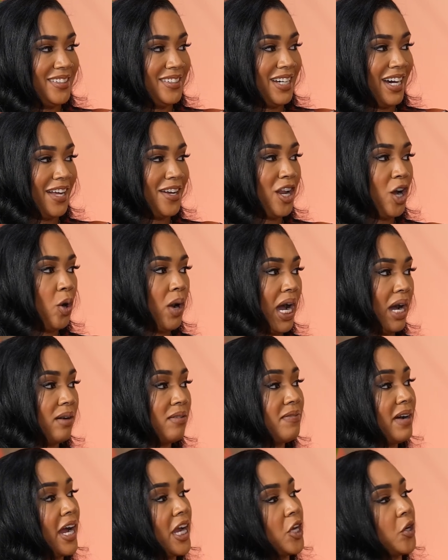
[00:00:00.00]
I know how
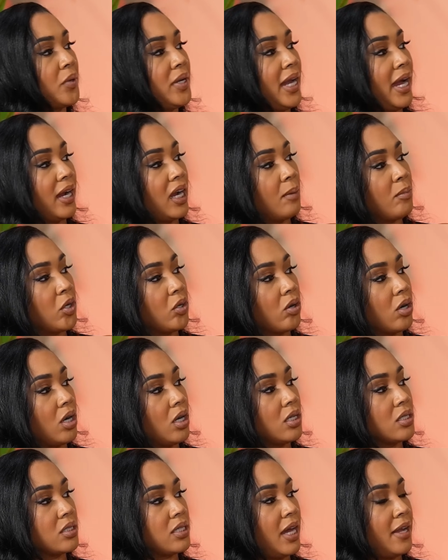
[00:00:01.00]
fiery I come
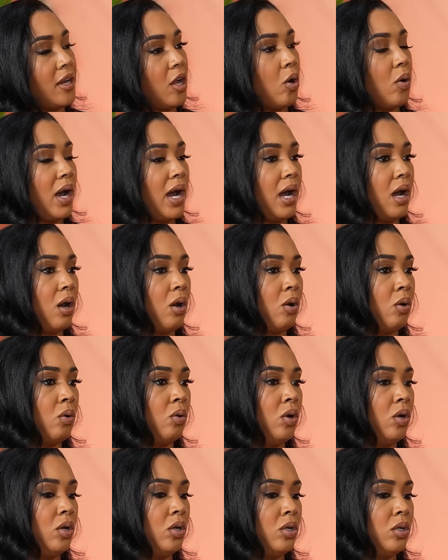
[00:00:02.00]
across. I know how
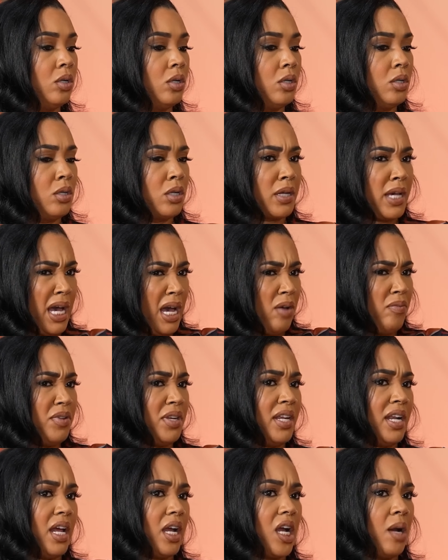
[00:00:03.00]

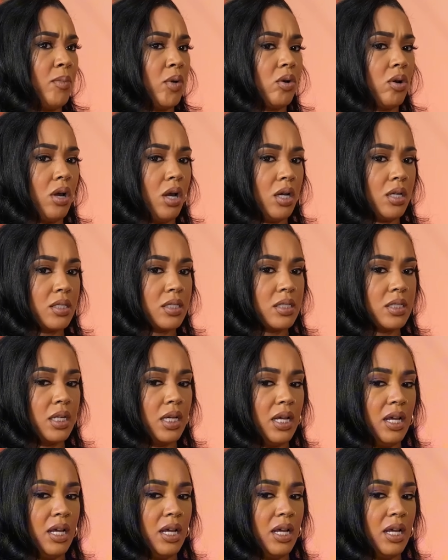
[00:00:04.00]
confident I come across.